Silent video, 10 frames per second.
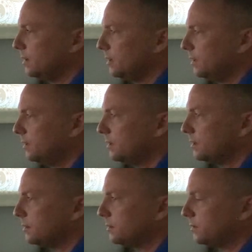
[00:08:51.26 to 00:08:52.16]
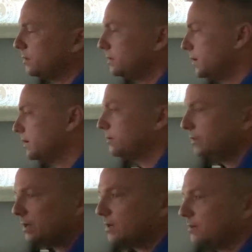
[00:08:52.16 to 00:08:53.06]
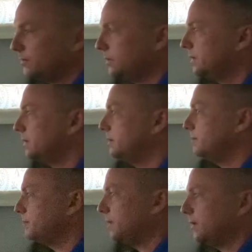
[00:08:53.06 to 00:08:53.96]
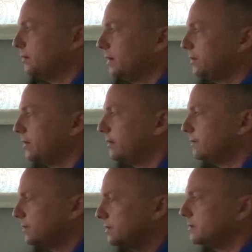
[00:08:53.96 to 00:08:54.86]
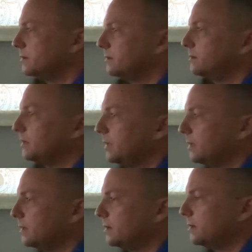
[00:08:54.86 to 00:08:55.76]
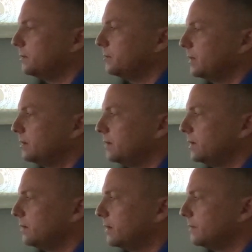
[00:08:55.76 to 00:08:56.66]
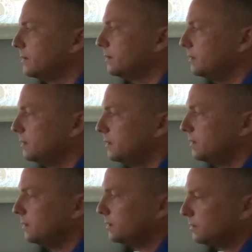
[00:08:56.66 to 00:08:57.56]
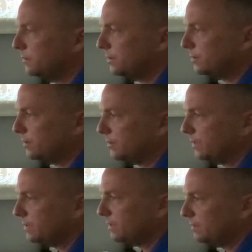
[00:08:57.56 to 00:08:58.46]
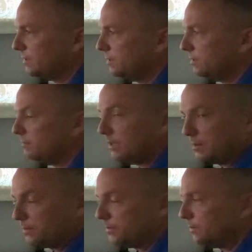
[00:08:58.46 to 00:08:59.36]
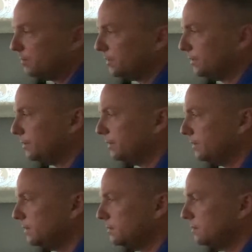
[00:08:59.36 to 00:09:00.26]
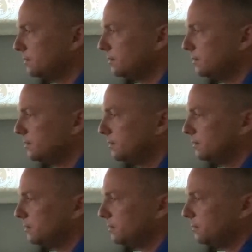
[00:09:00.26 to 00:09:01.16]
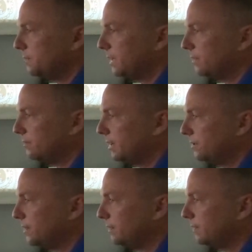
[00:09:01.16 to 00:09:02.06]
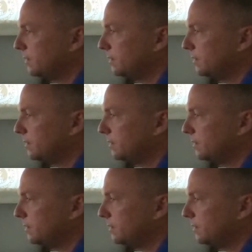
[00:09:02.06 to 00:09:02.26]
And career track 391, make right traffic. Alright, I will make right traffic. So we're just going to do it at 700 like we would normally do anyways. So making right traffic.